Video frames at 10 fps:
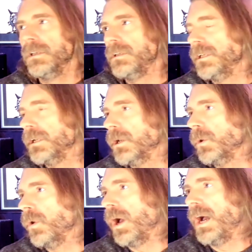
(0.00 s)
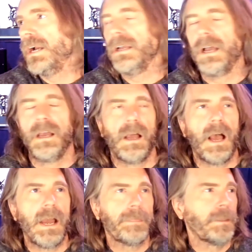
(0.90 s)
You know, I
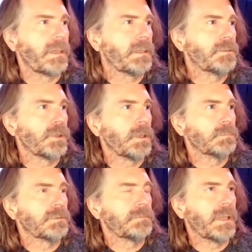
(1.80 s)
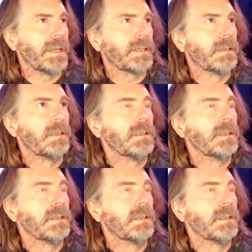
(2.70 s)
think in terms of like,